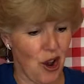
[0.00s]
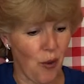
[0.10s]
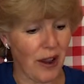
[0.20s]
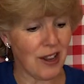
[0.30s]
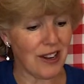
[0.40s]

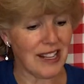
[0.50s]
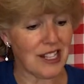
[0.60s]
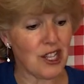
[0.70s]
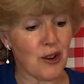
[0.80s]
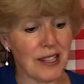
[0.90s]
what you need to
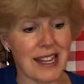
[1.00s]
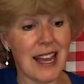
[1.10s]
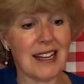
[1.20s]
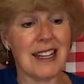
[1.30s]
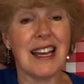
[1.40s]
do is
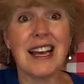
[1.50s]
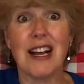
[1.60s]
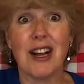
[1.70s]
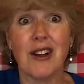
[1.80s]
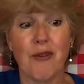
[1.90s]
get
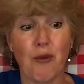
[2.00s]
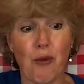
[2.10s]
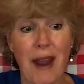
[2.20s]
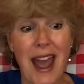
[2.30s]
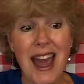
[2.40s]

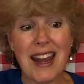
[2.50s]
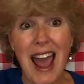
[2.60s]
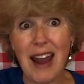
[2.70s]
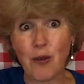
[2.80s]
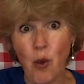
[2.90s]
red
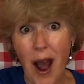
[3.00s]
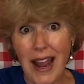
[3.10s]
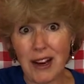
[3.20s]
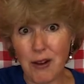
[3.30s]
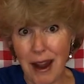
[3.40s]
and
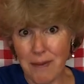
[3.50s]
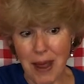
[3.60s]
white crepe